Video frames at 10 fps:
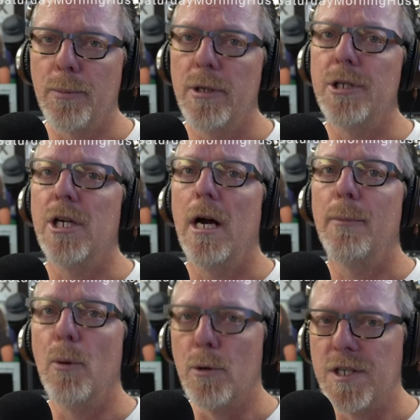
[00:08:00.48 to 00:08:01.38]
print
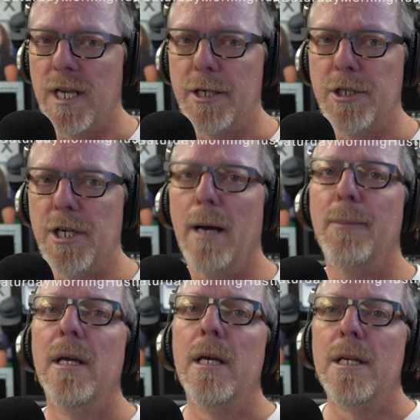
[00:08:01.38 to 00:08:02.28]
shop or sign
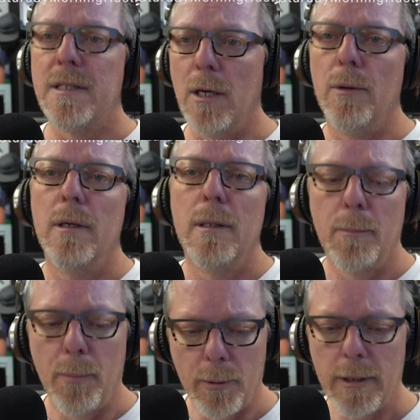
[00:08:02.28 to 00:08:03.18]
shop. So
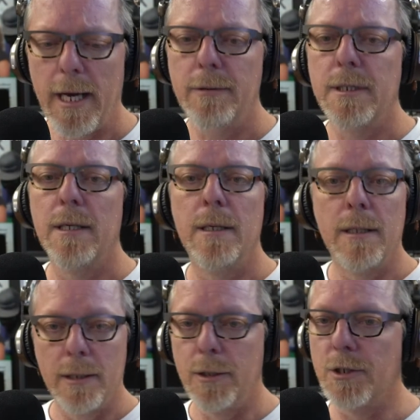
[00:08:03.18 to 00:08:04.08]
pull out
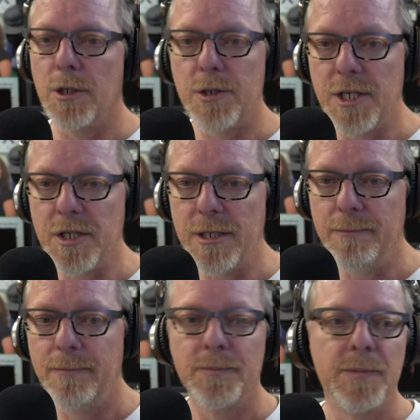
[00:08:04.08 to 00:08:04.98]
your search
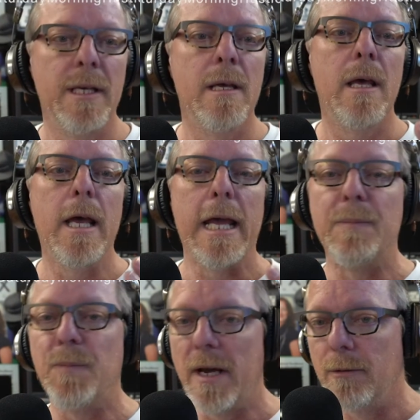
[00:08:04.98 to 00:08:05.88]
engine
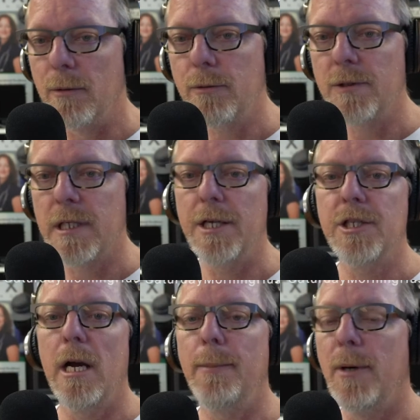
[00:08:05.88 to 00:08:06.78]
and find a local sign
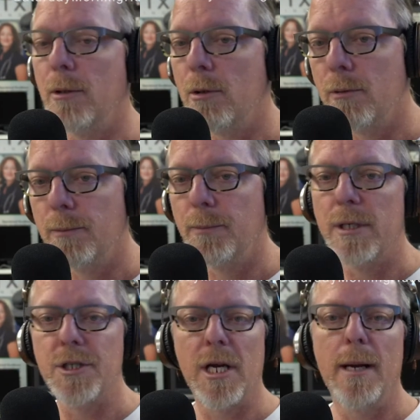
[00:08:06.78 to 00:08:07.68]
shop, a local
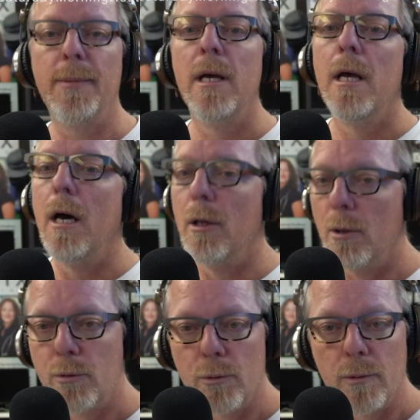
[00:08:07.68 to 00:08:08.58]
print shop, a
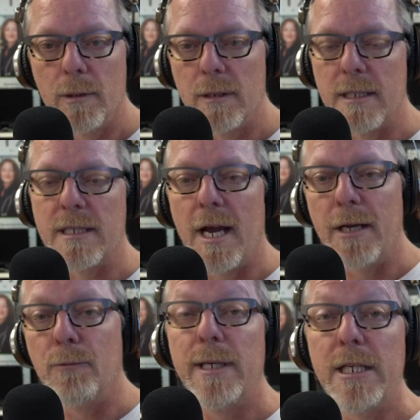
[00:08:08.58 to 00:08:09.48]
local
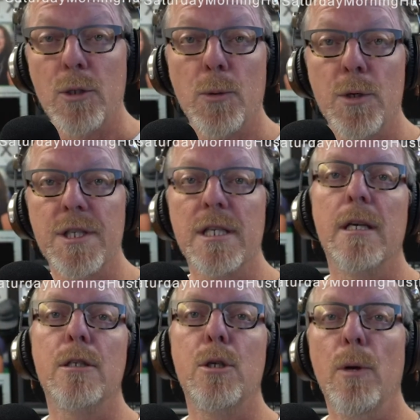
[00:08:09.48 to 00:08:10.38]
design resource
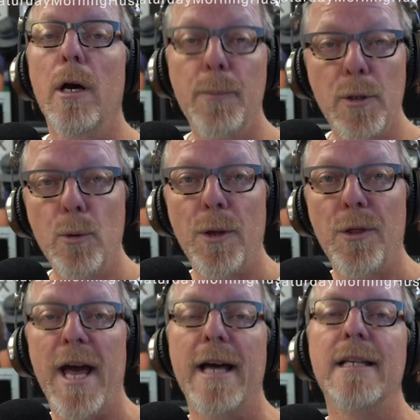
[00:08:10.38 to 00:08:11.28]
to help you with
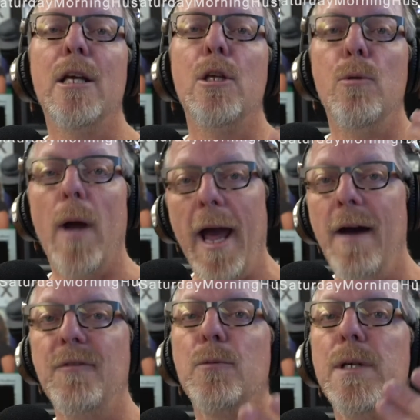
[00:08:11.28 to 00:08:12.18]
that. You
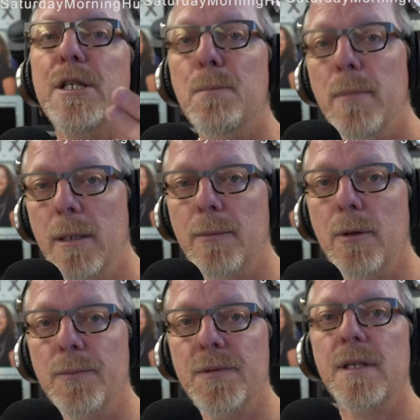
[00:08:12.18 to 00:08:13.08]
have to reach
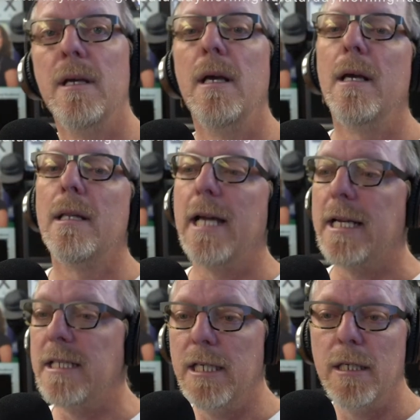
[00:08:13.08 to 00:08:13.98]
minimums. The
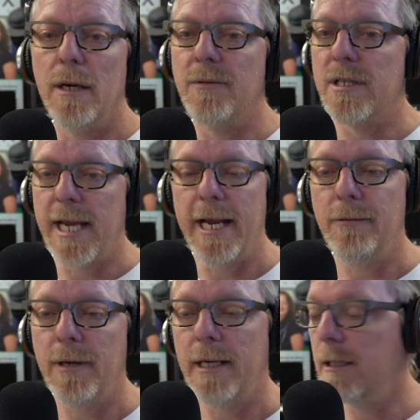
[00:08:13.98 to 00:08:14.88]
idea of just
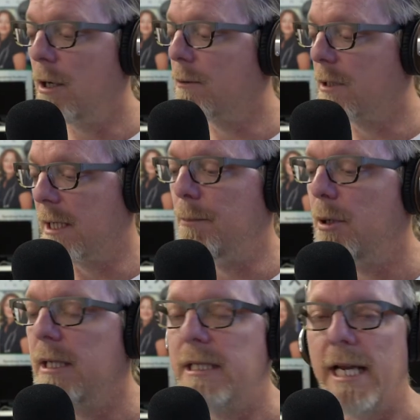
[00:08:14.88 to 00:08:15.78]
handwriting notes and
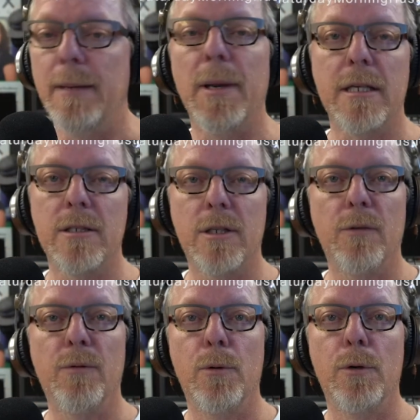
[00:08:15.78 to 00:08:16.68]
putting tape X's on
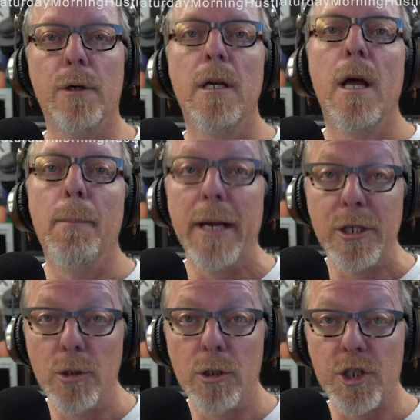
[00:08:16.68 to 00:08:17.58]
the floor
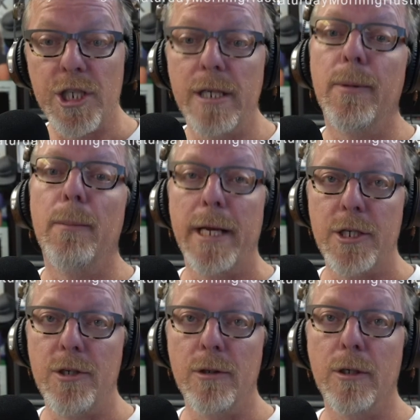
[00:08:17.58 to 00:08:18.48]
makes you look cheap,
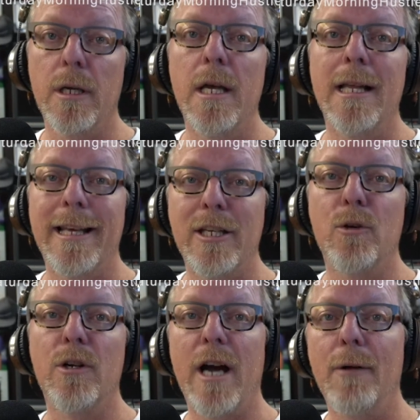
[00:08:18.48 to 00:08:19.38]
makes you look like
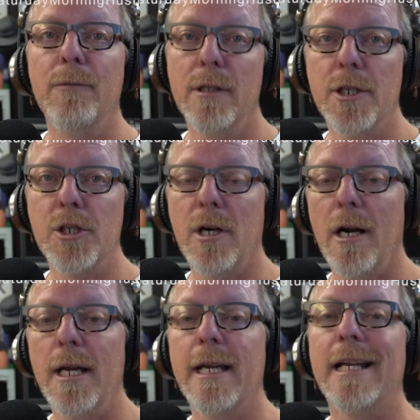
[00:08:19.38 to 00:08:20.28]
you're not really
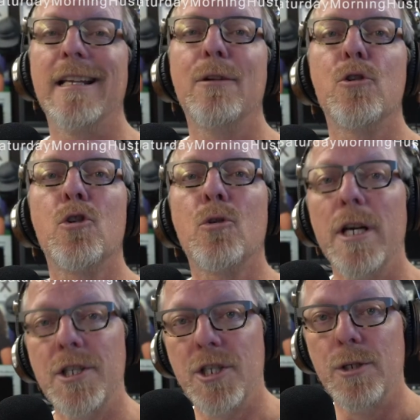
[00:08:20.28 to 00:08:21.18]
trying, and I don't
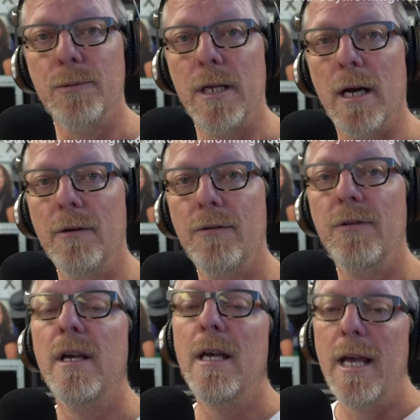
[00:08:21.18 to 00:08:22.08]
trust you
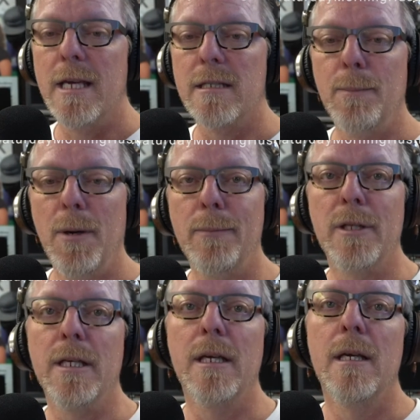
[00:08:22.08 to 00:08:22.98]
enough as the
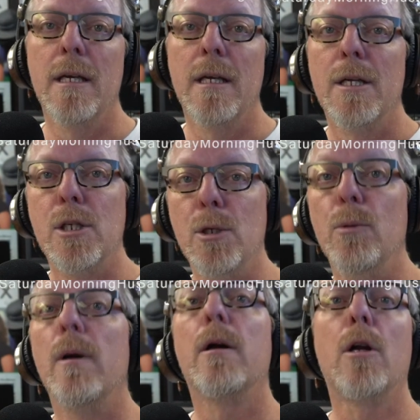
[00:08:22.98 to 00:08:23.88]
public
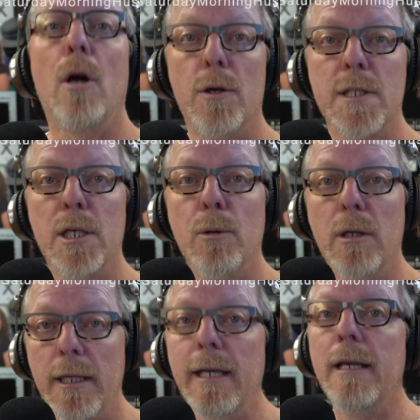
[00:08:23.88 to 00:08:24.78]
to also
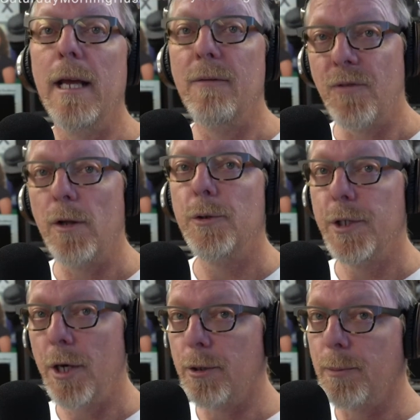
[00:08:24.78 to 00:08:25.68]
clean and follow
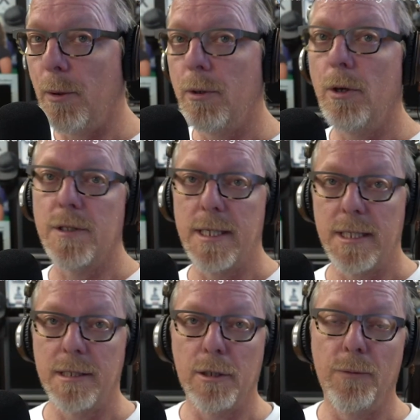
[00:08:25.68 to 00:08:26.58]
the other protocols
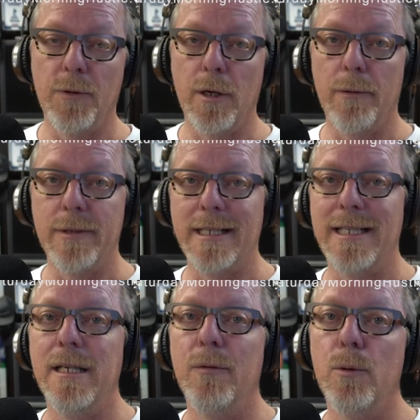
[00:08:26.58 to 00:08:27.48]
necessary for
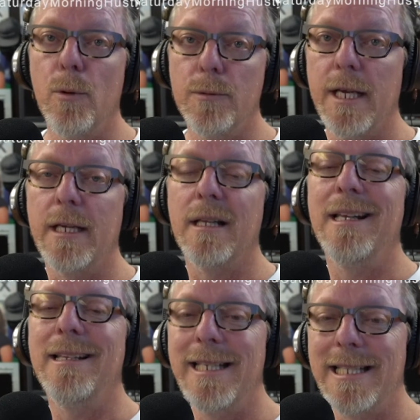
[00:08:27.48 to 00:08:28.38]
COVID-19 if you won't take
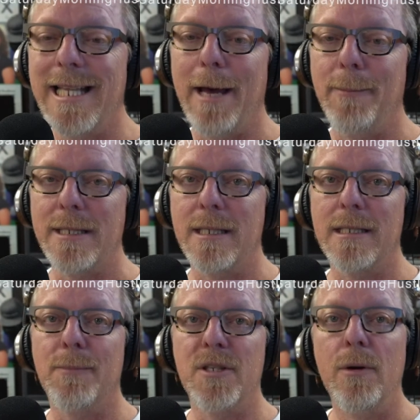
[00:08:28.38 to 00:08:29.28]
at least that basic
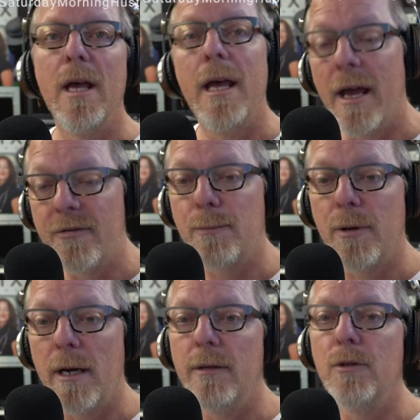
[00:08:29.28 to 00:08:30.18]
step. So have some
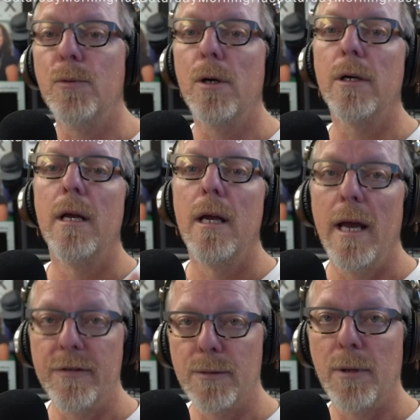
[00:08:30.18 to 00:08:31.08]
pride in your work,
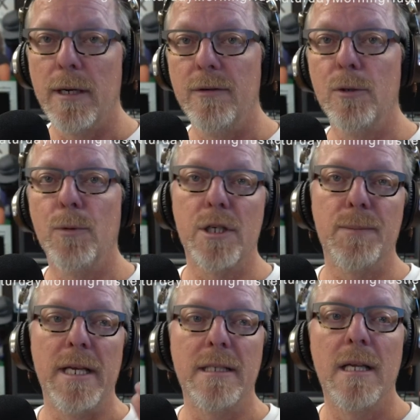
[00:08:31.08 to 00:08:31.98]
have some pride in your
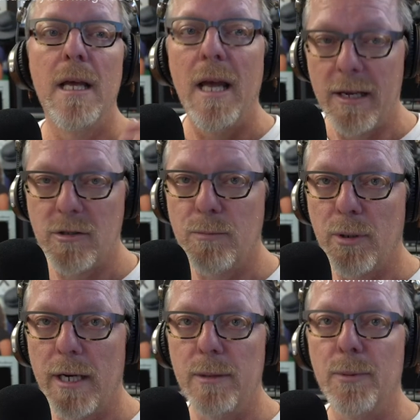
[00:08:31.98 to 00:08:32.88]
workspace, have some
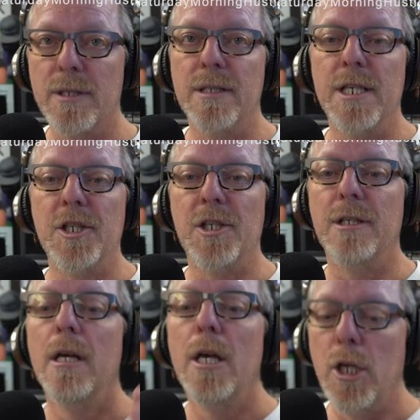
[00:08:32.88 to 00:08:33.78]
pride in your
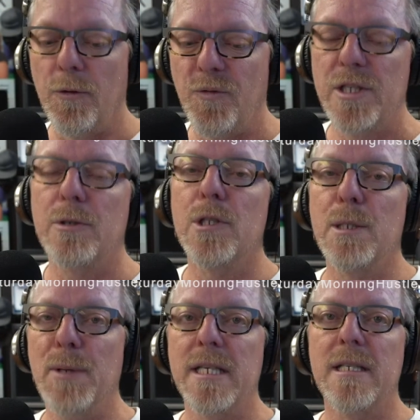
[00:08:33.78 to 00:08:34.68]
presentation. Your physical
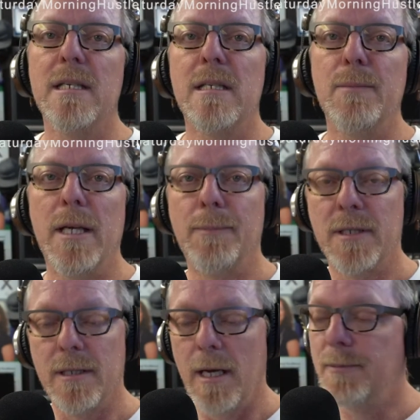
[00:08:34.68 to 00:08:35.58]
space needs to be up
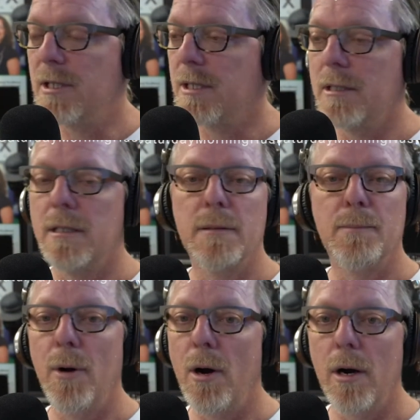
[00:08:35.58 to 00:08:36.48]
to
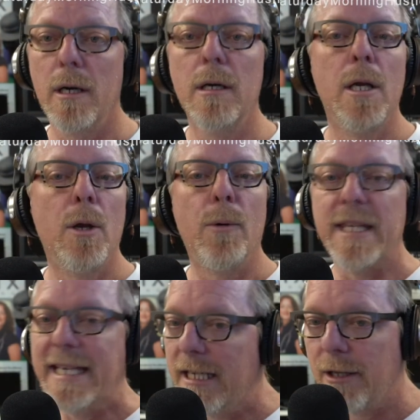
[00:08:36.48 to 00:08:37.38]
par with
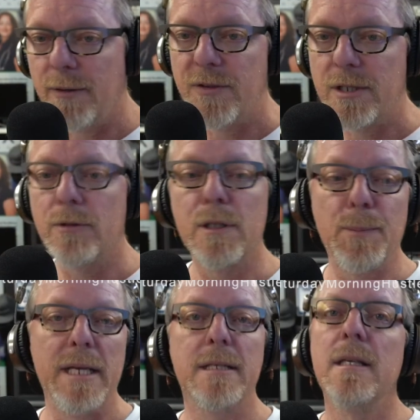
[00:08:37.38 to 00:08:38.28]
any other physical
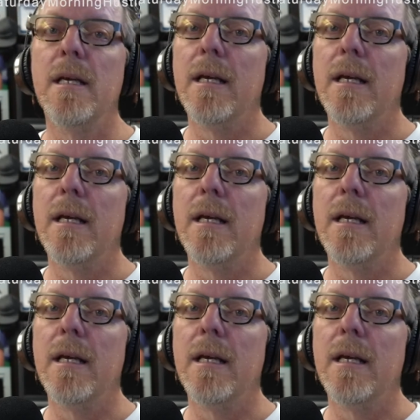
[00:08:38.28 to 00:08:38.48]
space